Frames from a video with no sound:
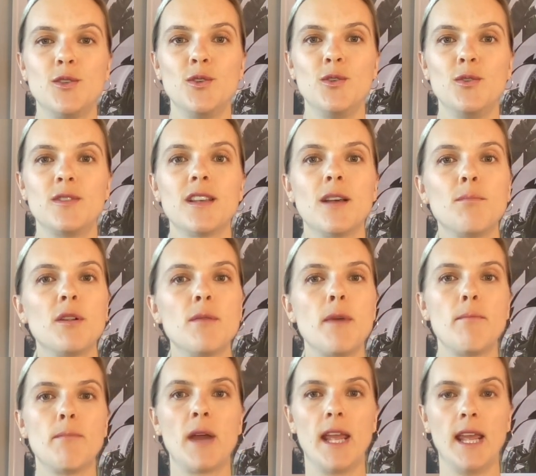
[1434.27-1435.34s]
to
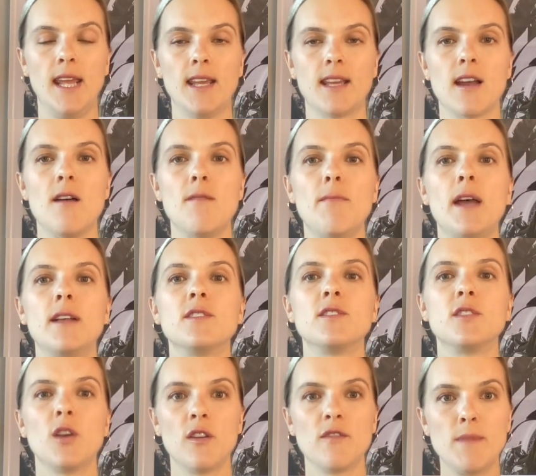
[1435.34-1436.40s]
supplement my income and
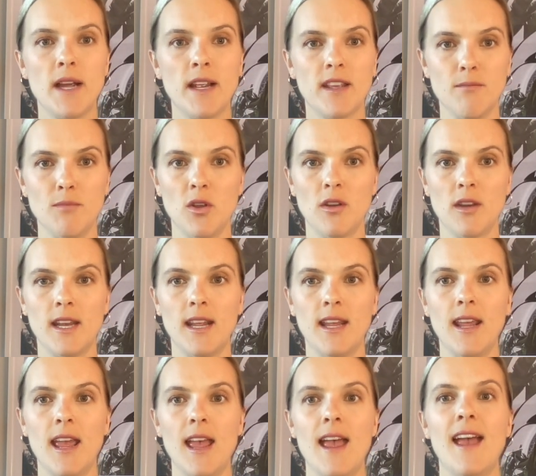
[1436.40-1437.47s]
serve my
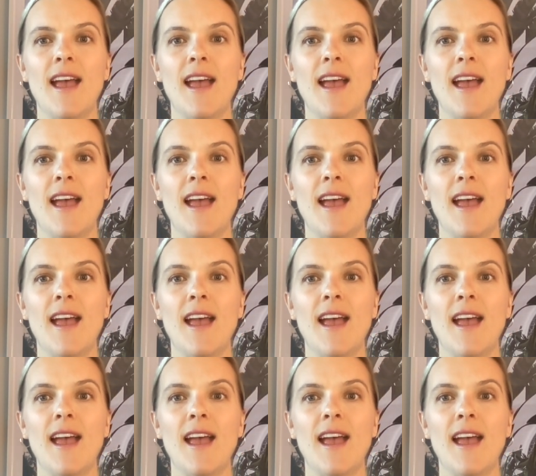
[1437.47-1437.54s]
community